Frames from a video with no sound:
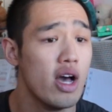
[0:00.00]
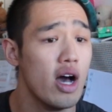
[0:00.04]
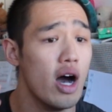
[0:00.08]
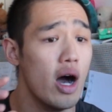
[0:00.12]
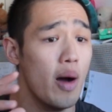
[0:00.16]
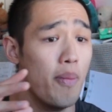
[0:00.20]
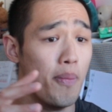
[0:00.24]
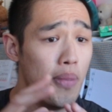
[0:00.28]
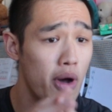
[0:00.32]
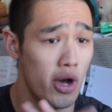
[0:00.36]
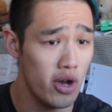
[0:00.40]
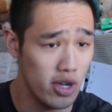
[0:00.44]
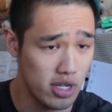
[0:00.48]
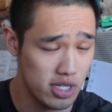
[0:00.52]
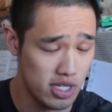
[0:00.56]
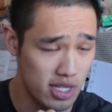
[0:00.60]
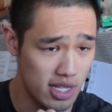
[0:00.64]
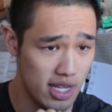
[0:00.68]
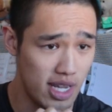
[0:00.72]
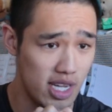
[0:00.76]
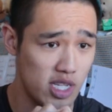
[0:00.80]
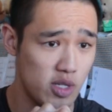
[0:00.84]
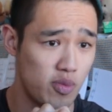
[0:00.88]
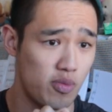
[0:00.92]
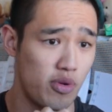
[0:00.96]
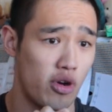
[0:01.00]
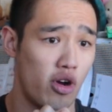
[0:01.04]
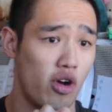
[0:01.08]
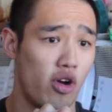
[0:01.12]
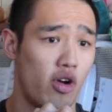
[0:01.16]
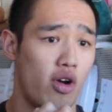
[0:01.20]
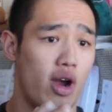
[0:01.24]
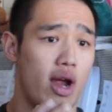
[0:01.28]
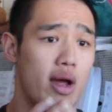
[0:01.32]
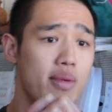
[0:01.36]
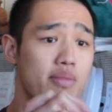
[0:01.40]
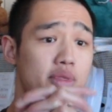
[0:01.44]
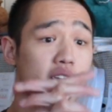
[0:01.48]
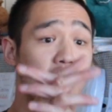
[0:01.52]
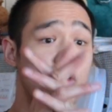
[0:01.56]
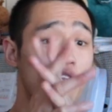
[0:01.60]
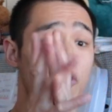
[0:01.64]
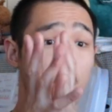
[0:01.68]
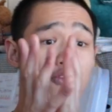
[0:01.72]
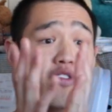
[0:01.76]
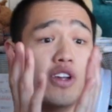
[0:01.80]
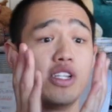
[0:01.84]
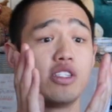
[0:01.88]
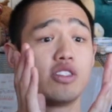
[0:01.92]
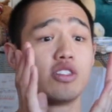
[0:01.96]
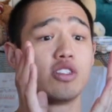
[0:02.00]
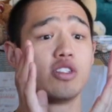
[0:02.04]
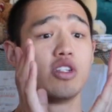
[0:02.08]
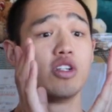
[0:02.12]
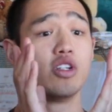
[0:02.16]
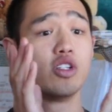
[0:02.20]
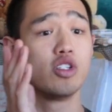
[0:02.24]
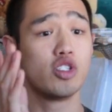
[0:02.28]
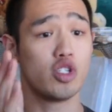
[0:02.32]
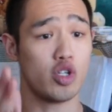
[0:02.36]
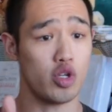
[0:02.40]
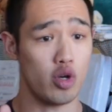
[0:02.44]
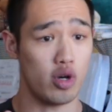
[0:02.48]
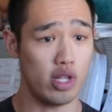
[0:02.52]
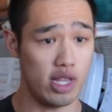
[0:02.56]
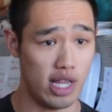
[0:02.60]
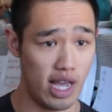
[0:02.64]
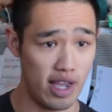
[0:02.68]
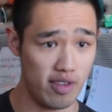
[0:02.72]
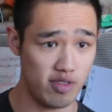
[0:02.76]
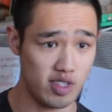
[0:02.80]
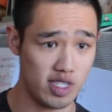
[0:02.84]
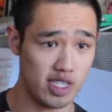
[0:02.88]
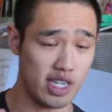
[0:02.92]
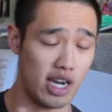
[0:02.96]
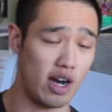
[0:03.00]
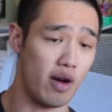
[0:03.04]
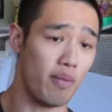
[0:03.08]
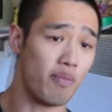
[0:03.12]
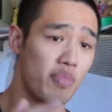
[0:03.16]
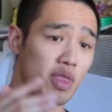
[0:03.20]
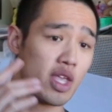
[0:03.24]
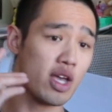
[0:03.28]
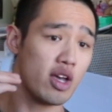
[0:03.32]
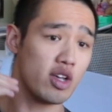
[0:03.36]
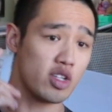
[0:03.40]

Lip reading: a personalized program that fits to your lifestyle.